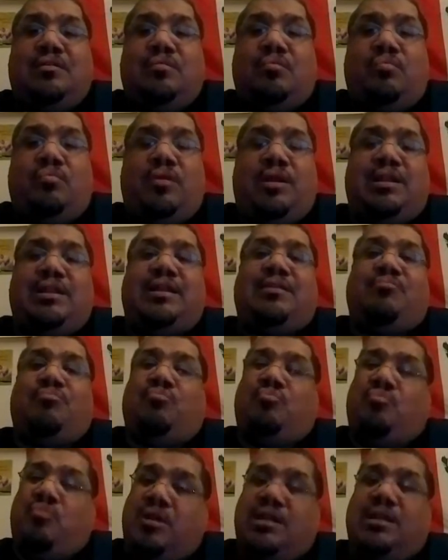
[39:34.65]
really,
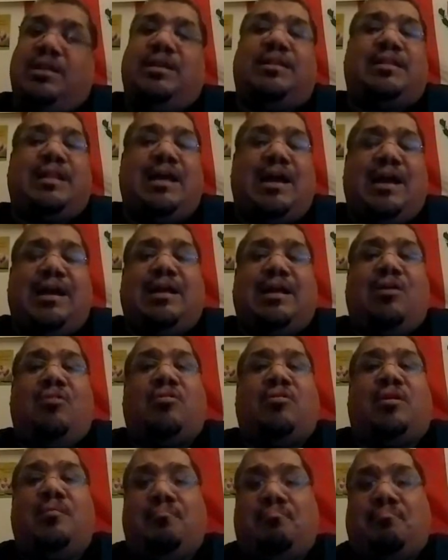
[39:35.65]
really died
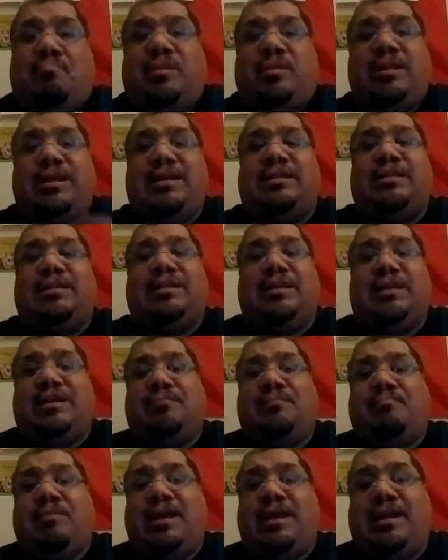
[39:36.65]
out completely in the
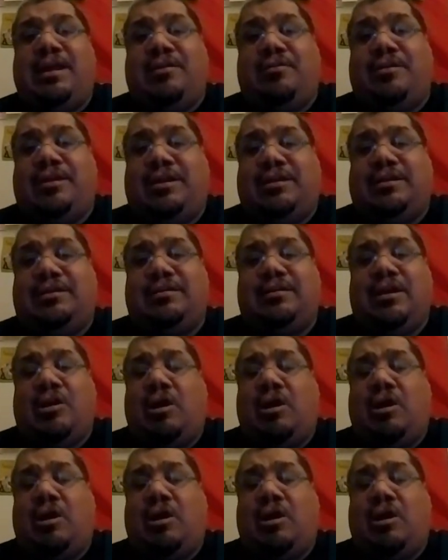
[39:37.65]
Bay Area,